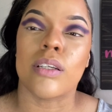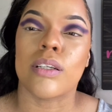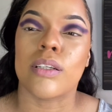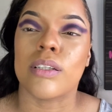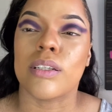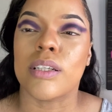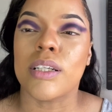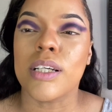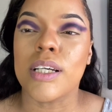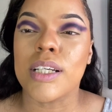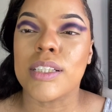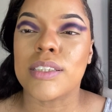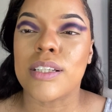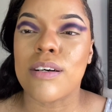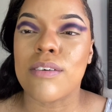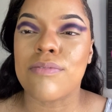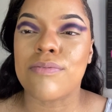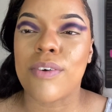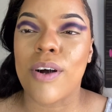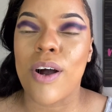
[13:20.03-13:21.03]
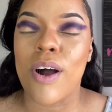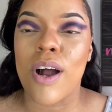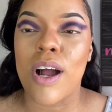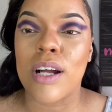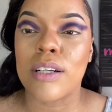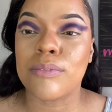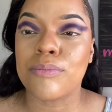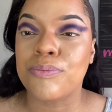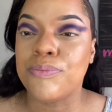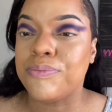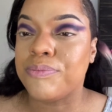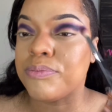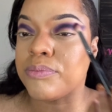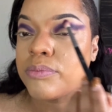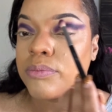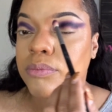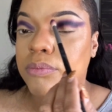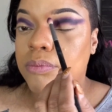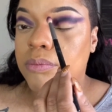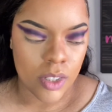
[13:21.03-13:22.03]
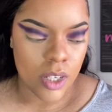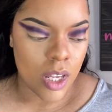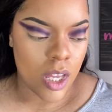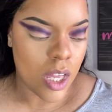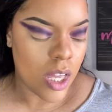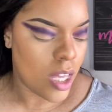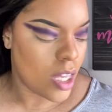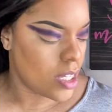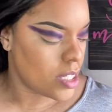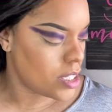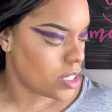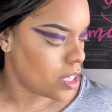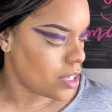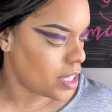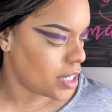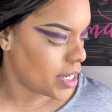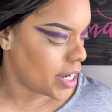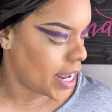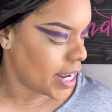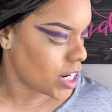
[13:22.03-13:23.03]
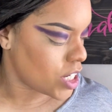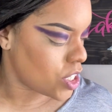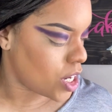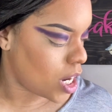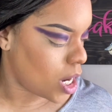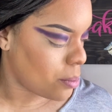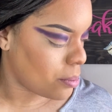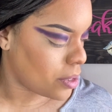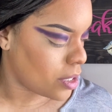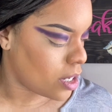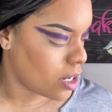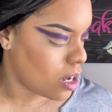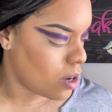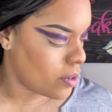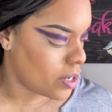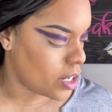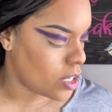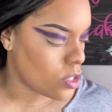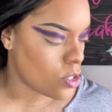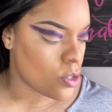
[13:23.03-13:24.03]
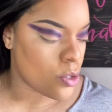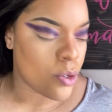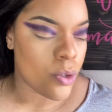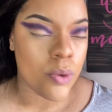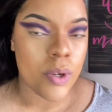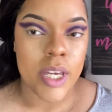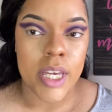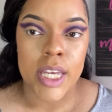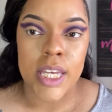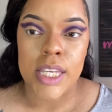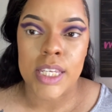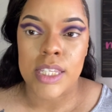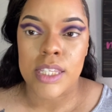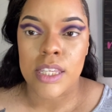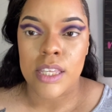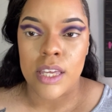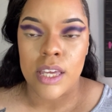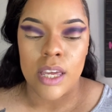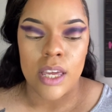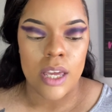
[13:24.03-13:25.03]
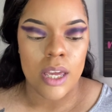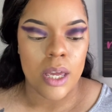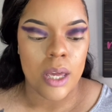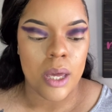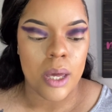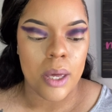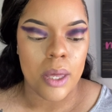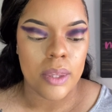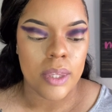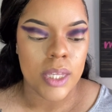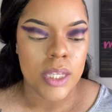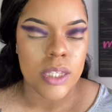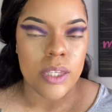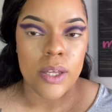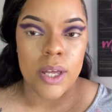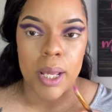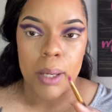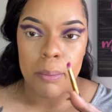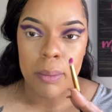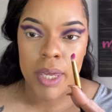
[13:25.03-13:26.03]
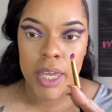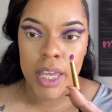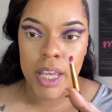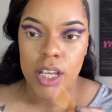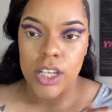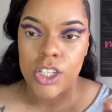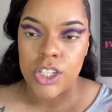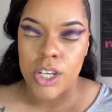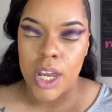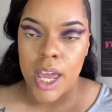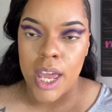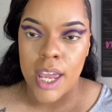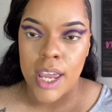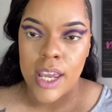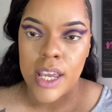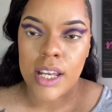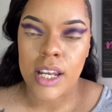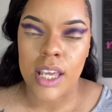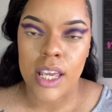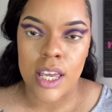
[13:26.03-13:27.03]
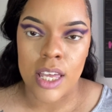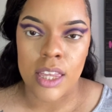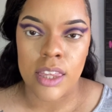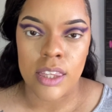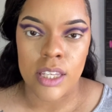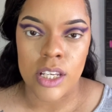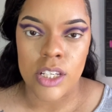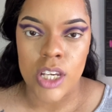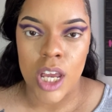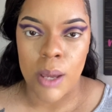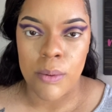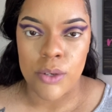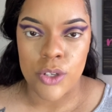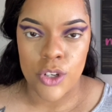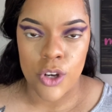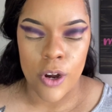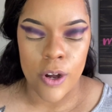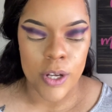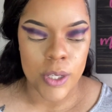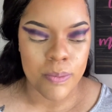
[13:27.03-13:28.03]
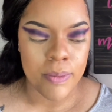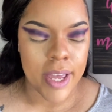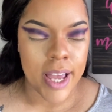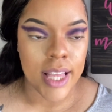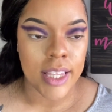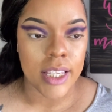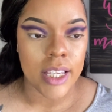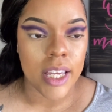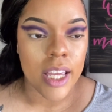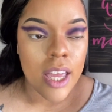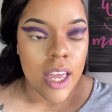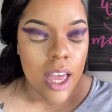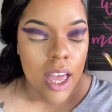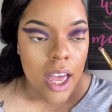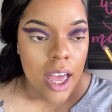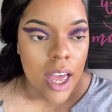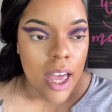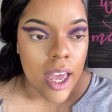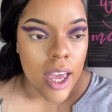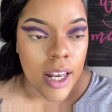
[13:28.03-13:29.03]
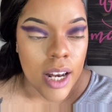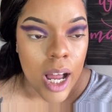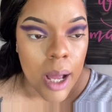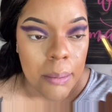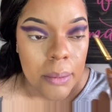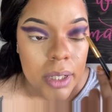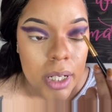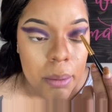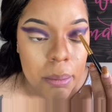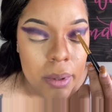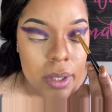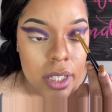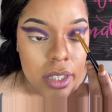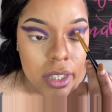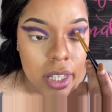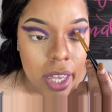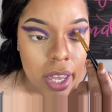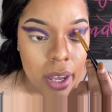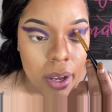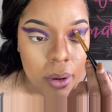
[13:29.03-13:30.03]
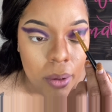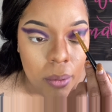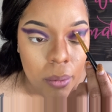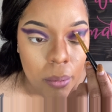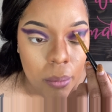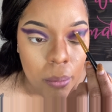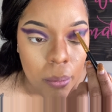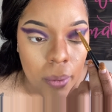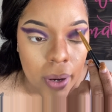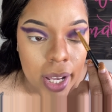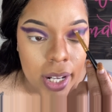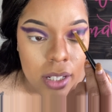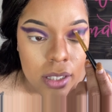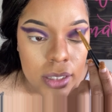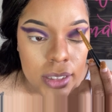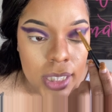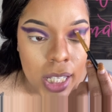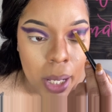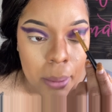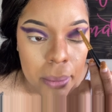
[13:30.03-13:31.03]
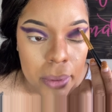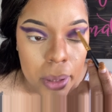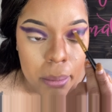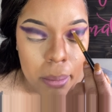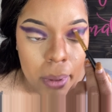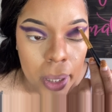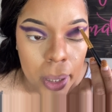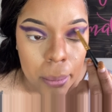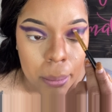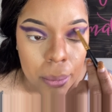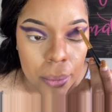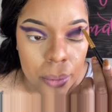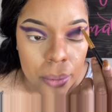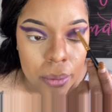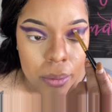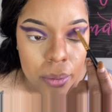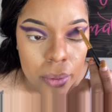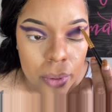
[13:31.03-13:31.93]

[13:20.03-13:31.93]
Good so far. So the next shade I'm gonna go into is this like pink shade in the James Charles palette, and I'm gonna put that right on top of the purple.